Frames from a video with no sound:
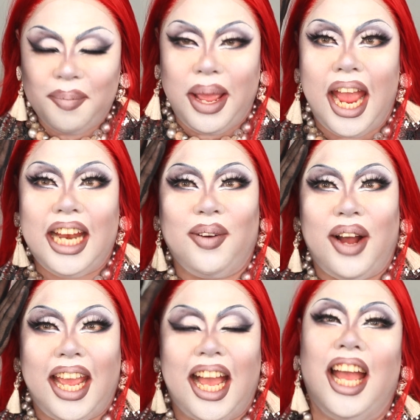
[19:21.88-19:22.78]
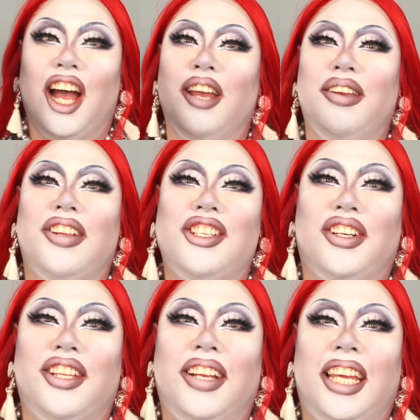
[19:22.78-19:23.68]
But anyway, I hope you've
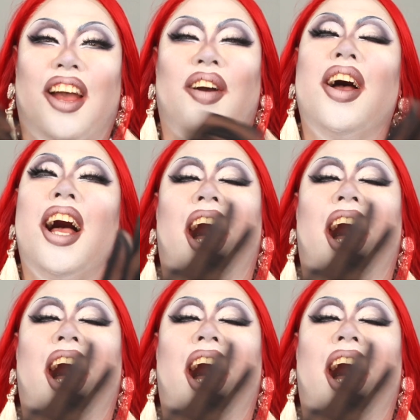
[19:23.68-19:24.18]
enjoyed the video.